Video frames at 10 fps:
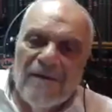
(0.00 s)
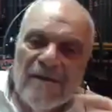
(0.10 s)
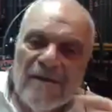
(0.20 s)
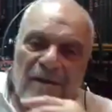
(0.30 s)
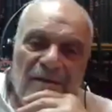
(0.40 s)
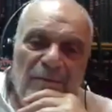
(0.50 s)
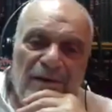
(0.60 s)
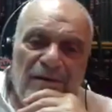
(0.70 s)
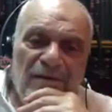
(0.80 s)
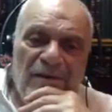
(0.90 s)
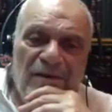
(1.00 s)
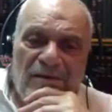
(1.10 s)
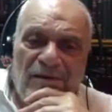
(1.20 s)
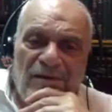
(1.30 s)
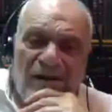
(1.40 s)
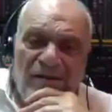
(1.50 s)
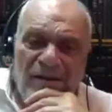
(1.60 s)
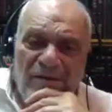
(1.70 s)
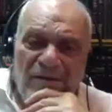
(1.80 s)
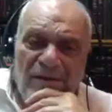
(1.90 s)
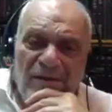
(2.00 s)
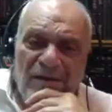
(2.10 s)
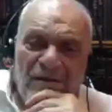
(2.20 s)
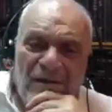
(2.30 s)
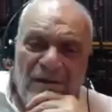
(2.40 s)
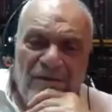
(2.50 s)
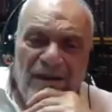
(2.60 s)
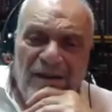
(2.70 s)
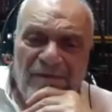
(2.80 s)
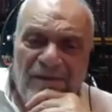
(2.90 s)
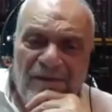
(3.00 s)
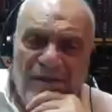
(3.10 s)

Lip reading: said, Berel, are you crazy? What are you getting involved here?